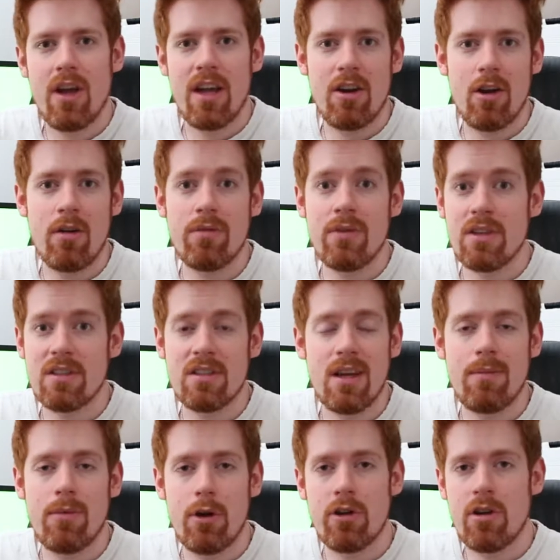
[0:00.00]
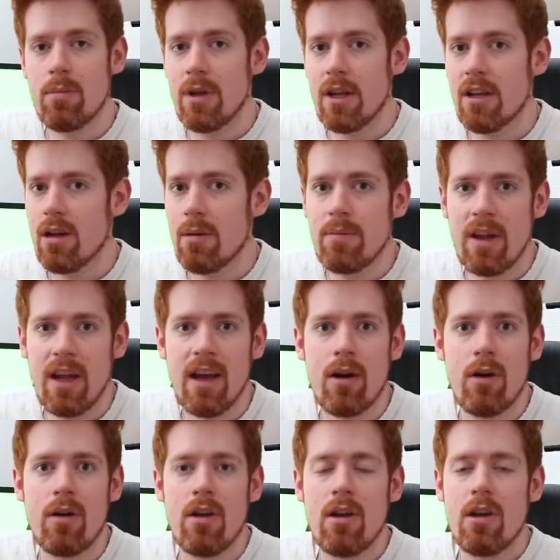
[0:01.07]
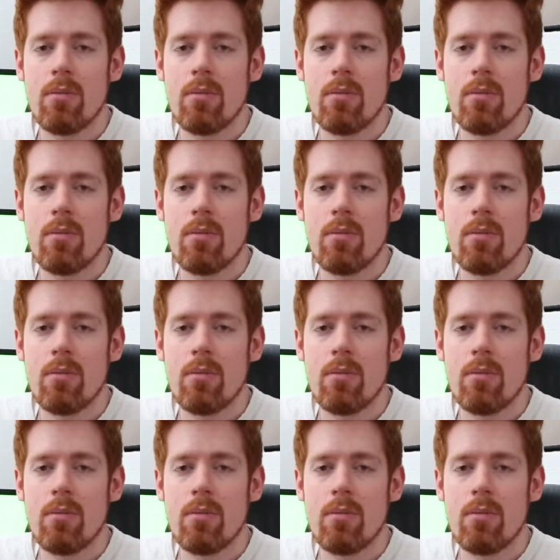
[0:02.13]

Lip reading: and obviously I'm not going to pick it up now